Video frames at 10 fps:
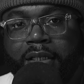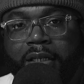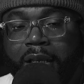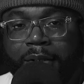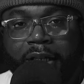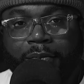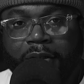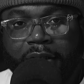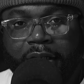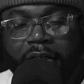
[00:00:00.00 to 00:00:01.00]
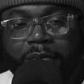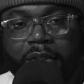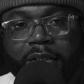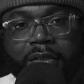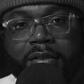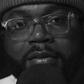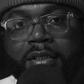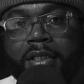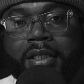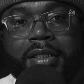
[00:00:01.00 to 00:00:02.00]
Now, I'm not a millionaire, but
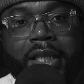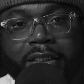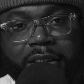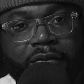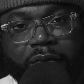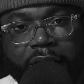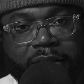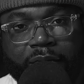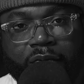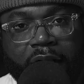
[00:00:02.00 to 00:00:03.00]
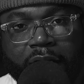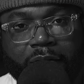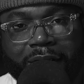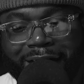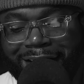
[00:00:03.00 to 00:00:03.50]
that's the advice I'm following.